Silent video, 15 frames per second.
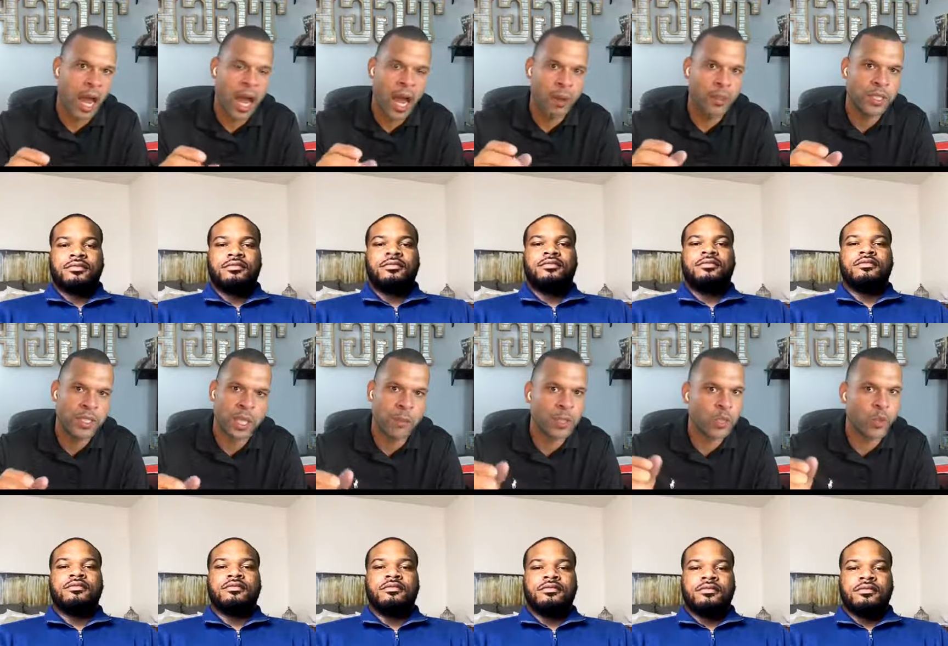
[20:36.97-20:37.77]
Speaker 1: I would say
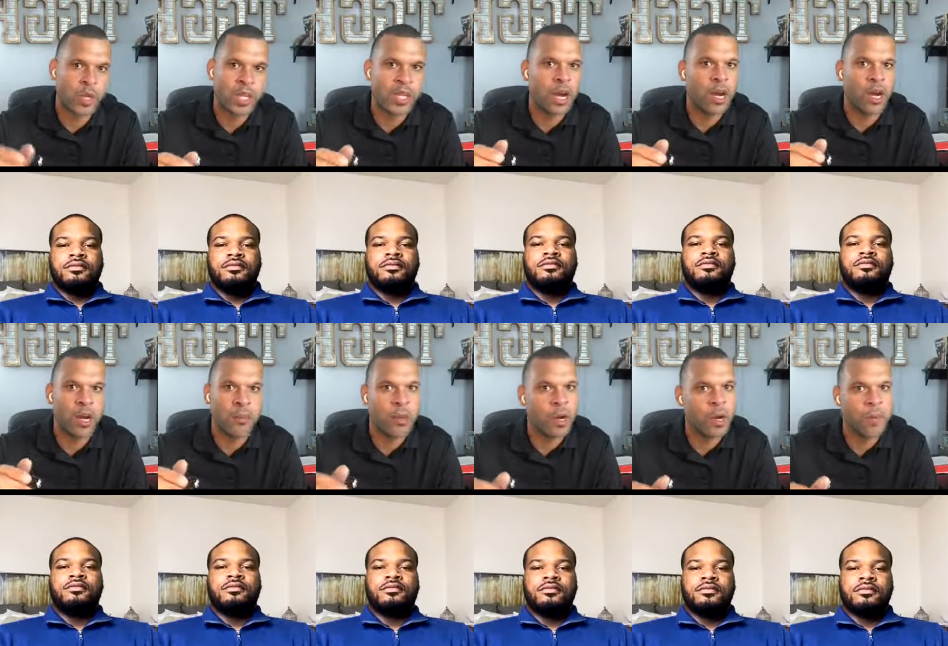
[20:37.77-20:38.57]
between um,
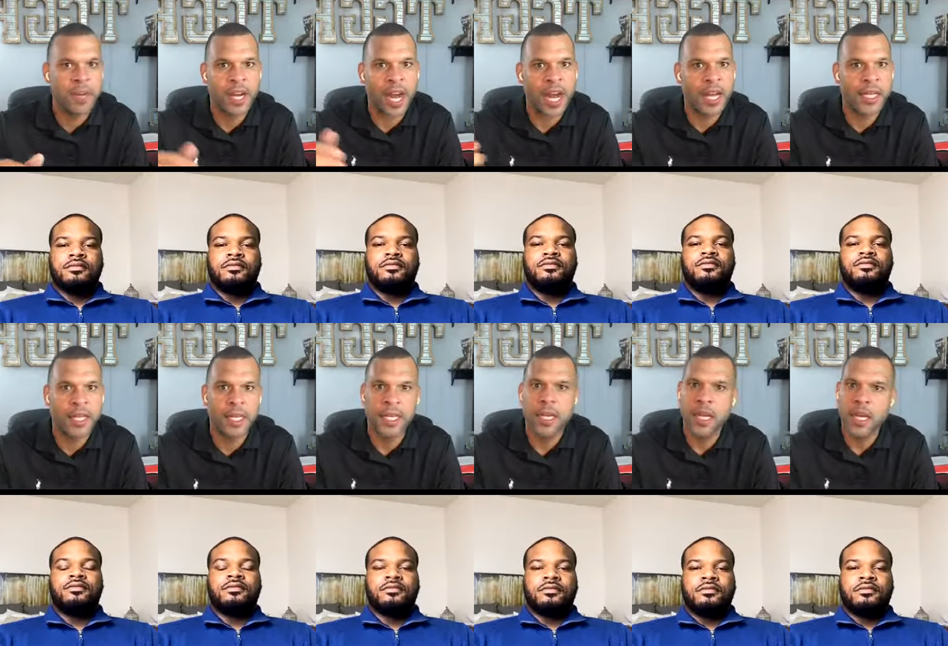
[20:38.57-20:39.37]
um,
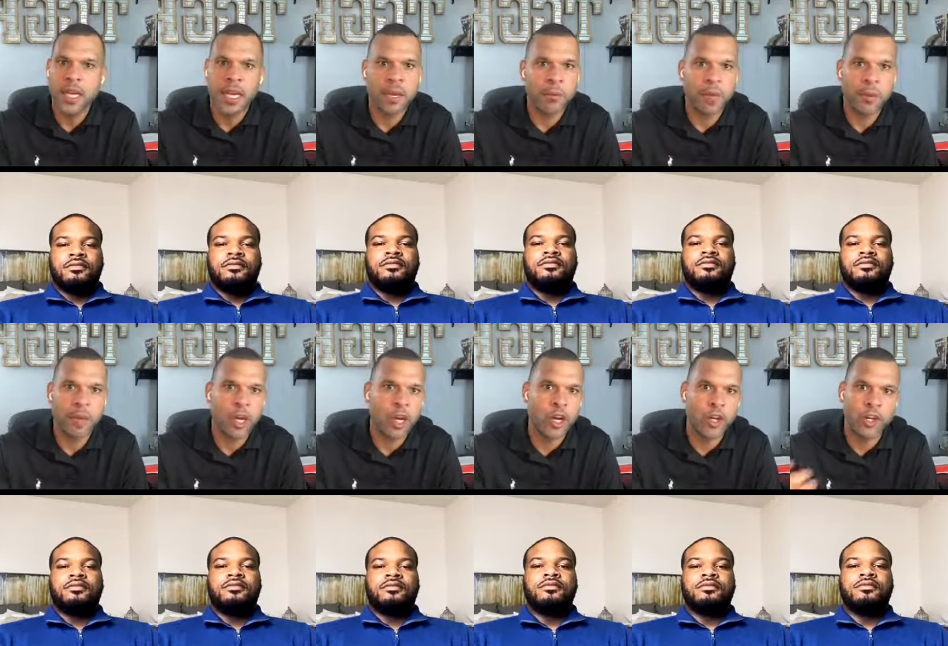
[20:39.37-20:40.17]
90 and maybe
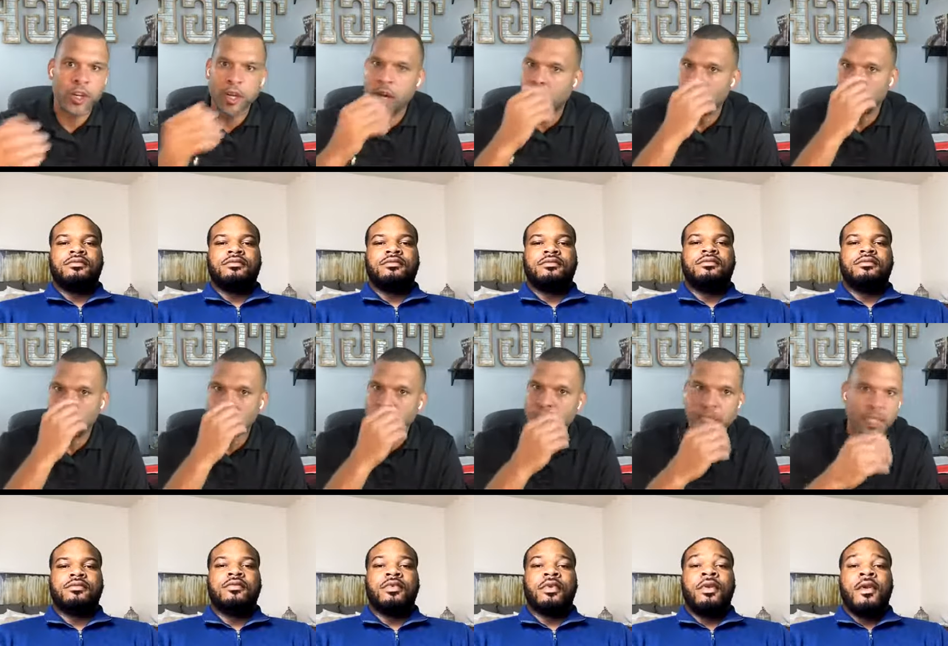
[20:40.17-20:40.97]
100,
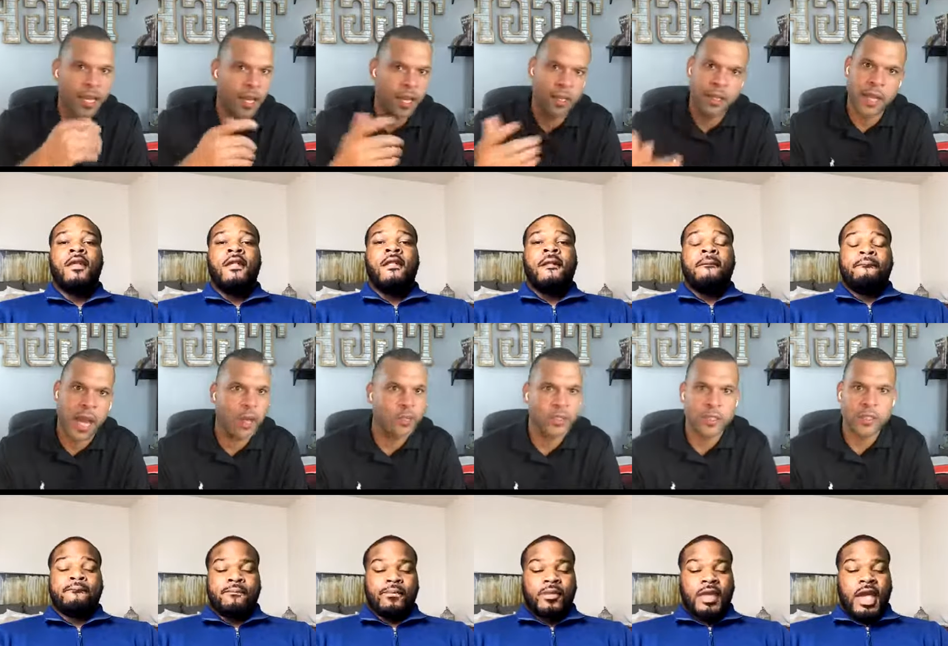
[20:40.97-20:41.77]

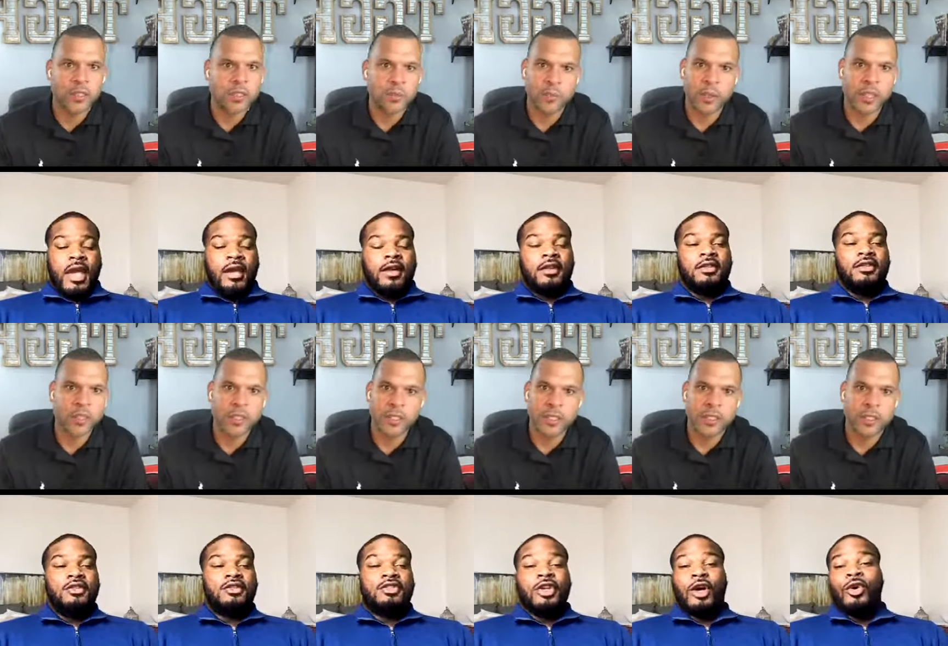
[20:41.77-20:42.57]
110,000
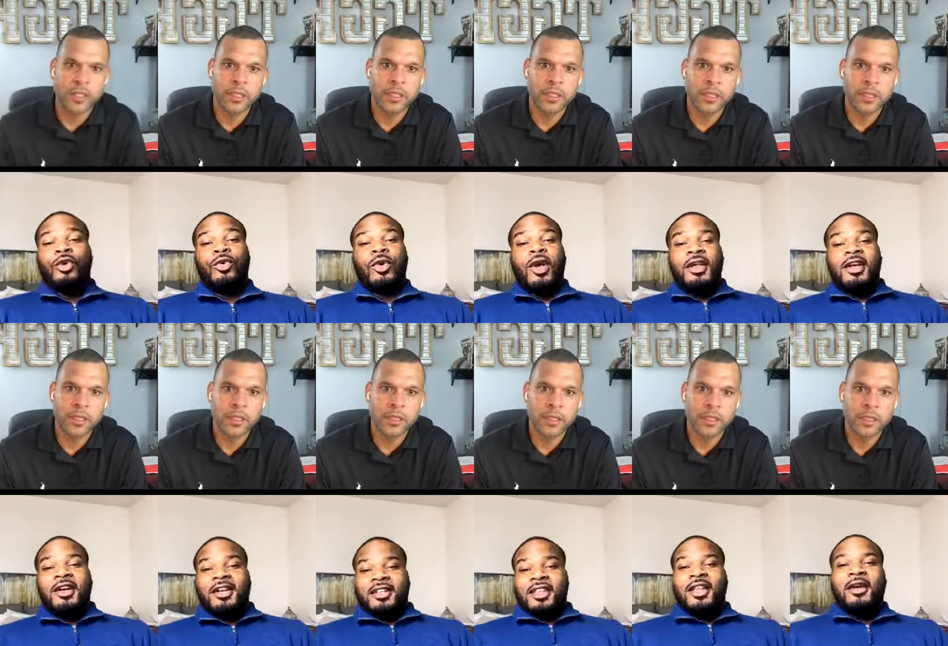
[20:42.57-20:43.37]
personally.
Speaker 2: And the
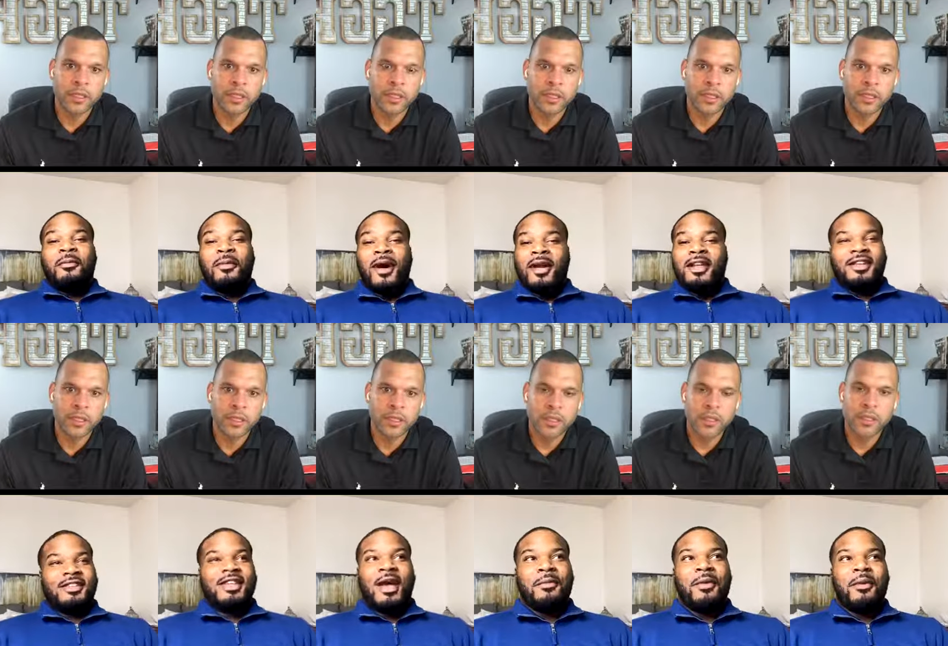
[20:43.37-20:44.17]
good thing about it is
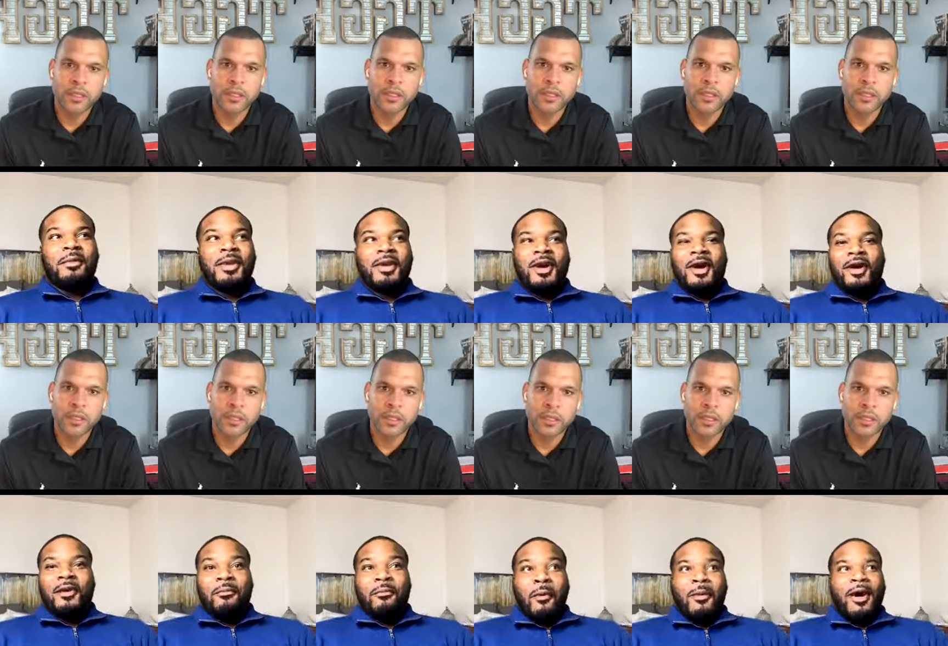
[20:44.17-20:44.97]
that I'm going to be
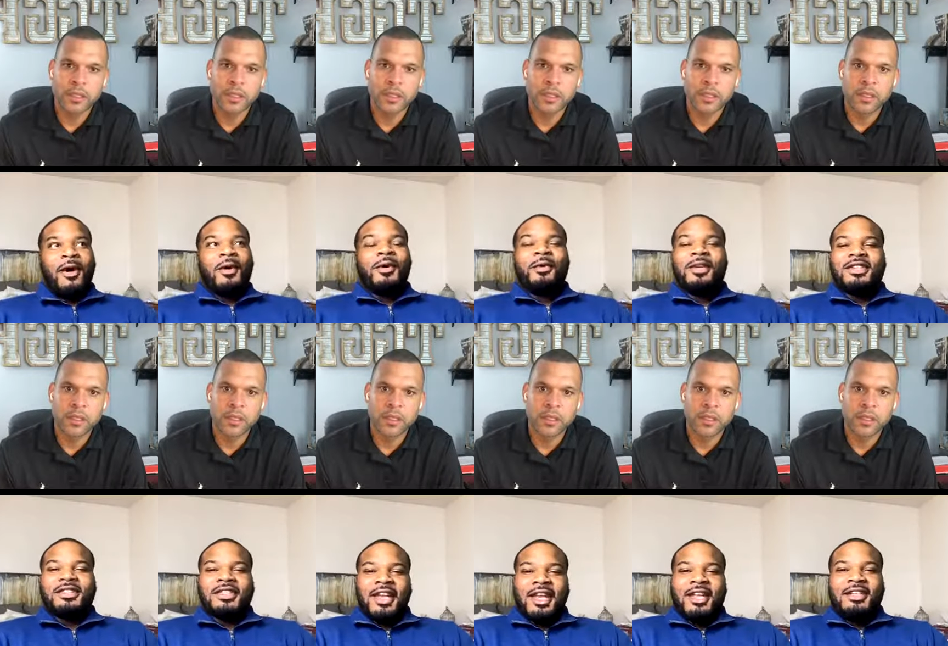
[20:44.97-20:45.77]
the, my own real
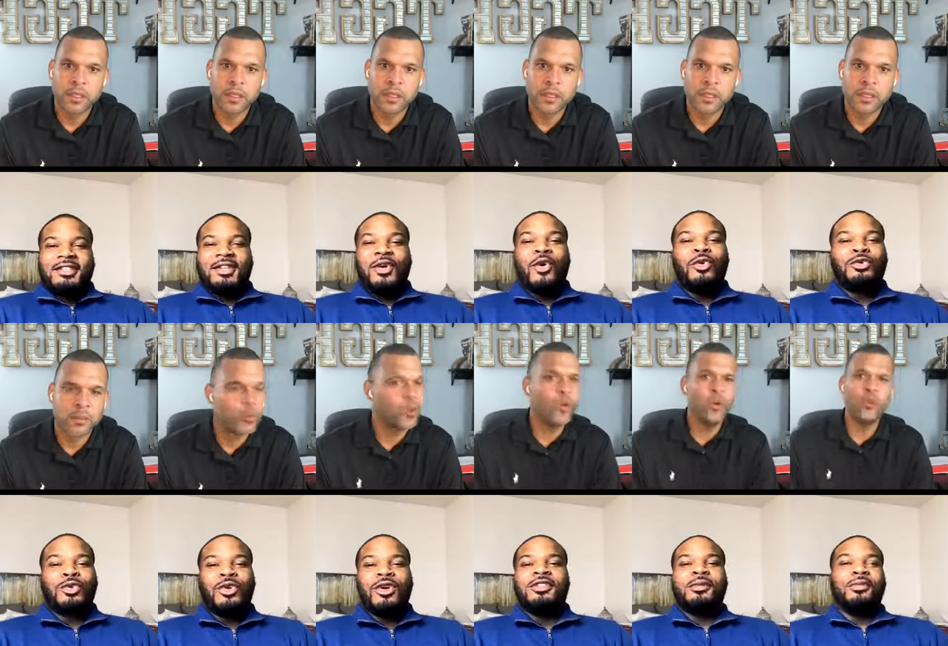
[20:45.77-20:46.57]
estate agent who's
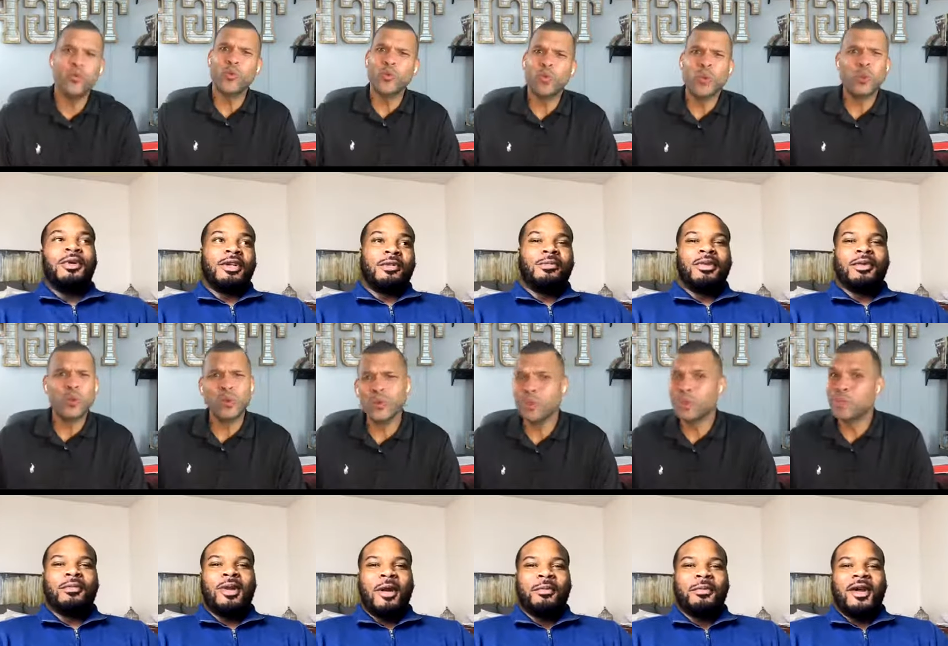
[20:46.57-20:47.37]
going Ooh.
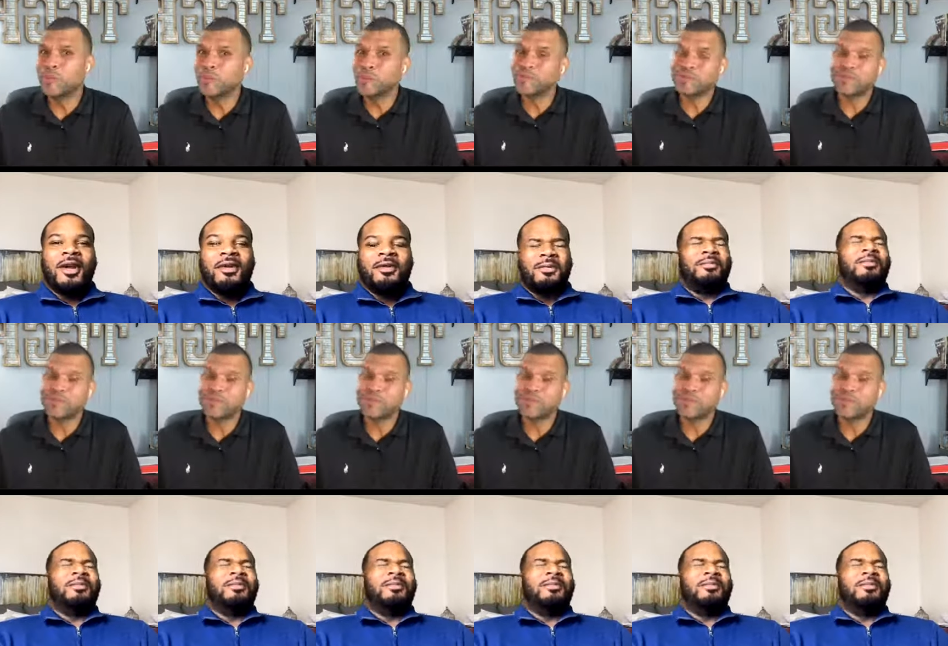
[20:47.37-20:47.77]
to.